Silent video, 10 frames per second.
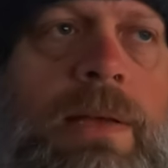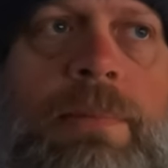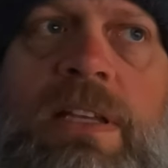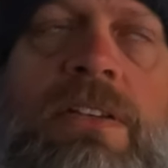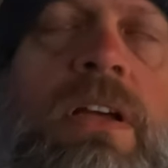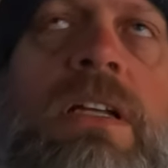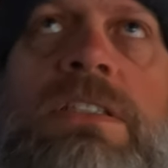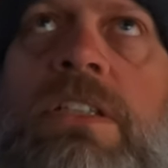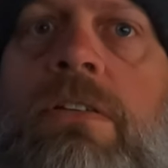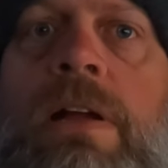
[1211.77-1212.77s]
I mean,
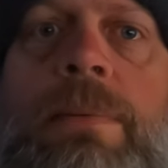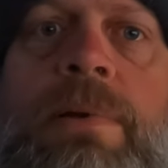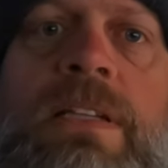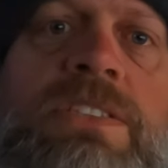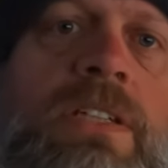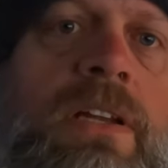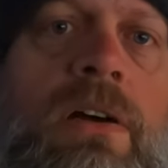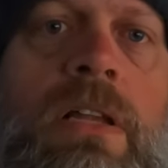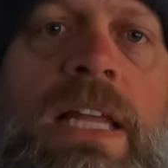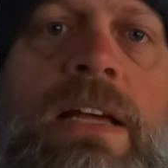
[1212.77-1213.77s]
tons of crap. And I took it
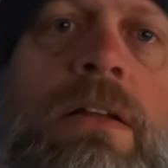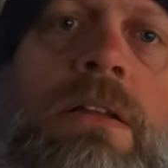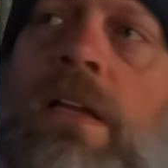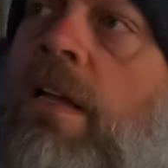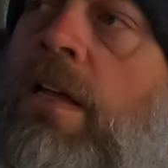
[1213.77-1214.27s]
all out.